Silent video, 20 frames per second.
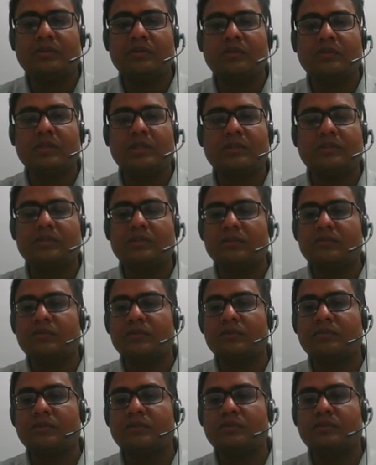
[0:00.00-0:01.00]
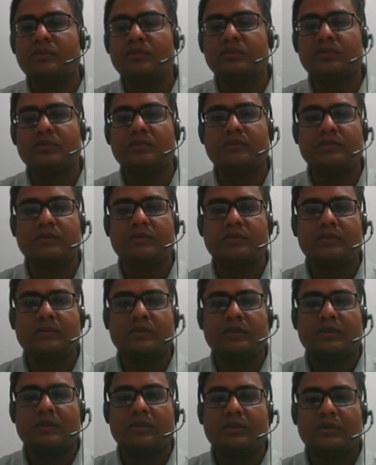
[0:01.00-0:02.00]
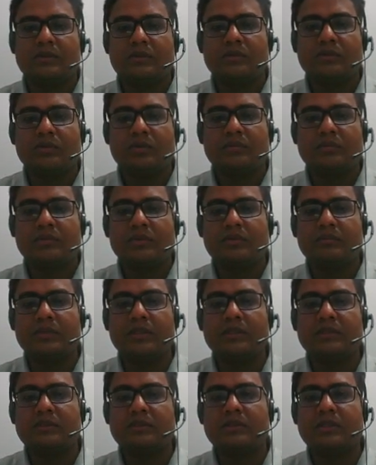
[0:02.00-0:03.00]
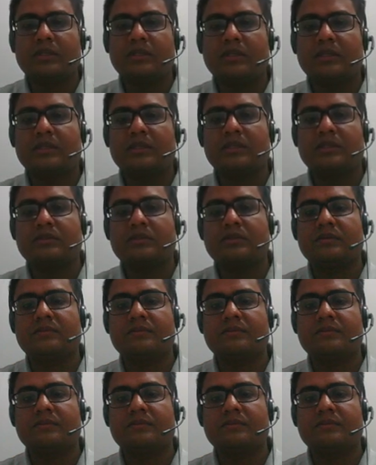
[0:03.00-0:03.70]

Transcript: to the engine from the source. So option B is the correct answer.